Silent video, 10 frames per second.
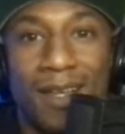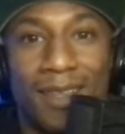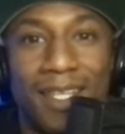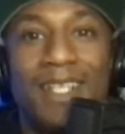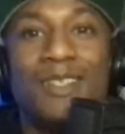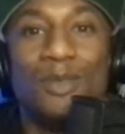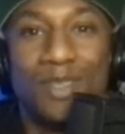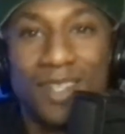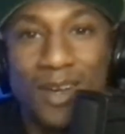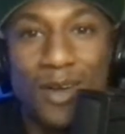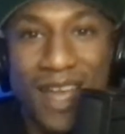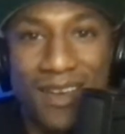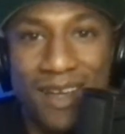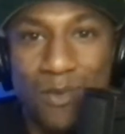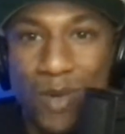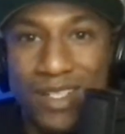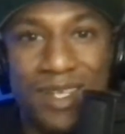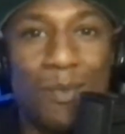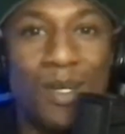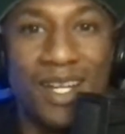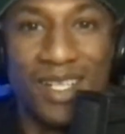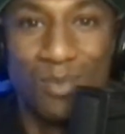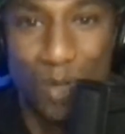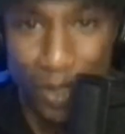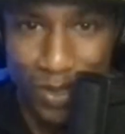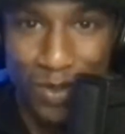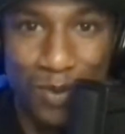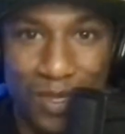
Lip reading: lead you to go down there when someone does book you.